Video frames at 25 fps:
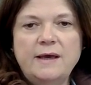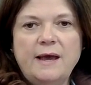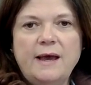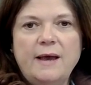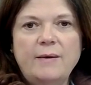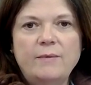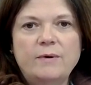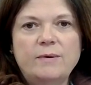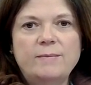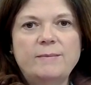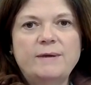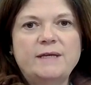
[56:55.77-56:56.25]
I
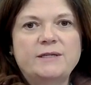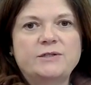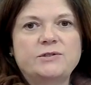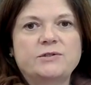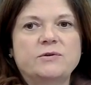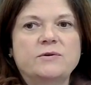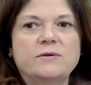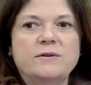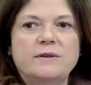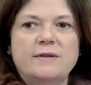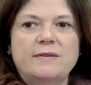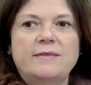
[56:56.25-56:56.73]
want to make
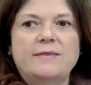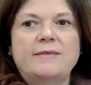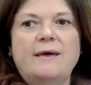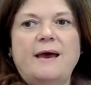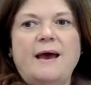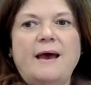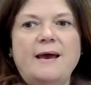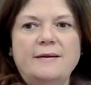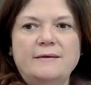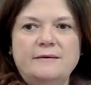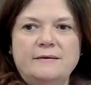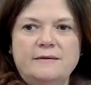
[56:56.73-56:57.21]
sure that
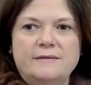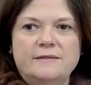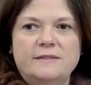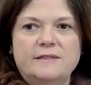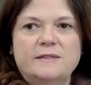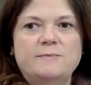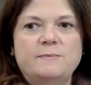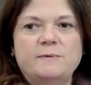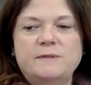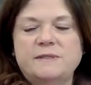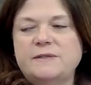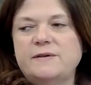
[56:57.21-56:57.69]
that is
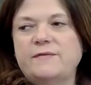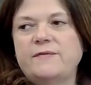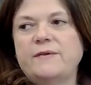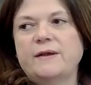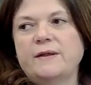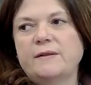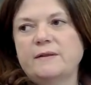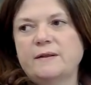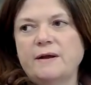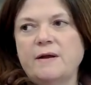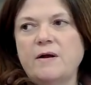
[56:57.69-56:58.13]
specifically